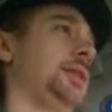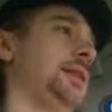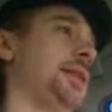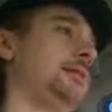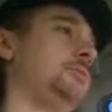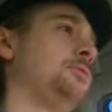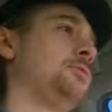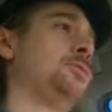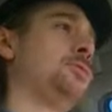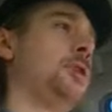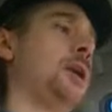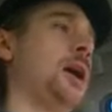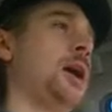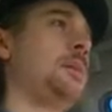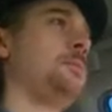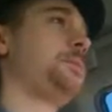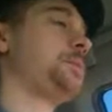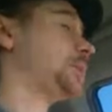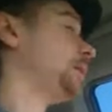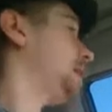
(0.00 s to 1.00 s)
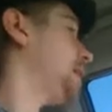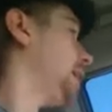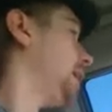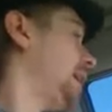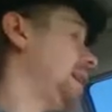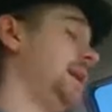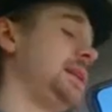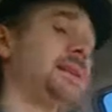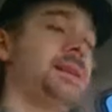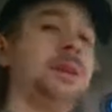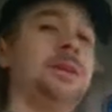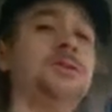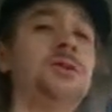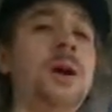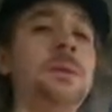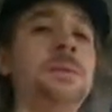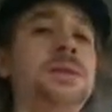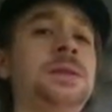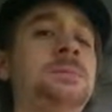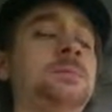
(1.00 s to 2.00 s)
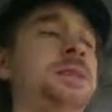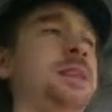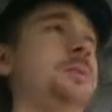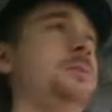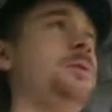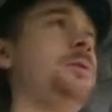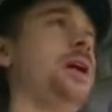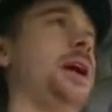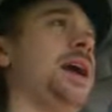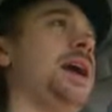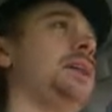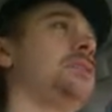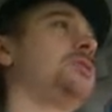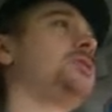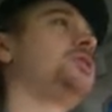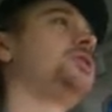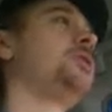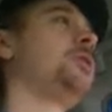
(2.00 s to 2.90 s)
that will drop, it's going to drop September 8th.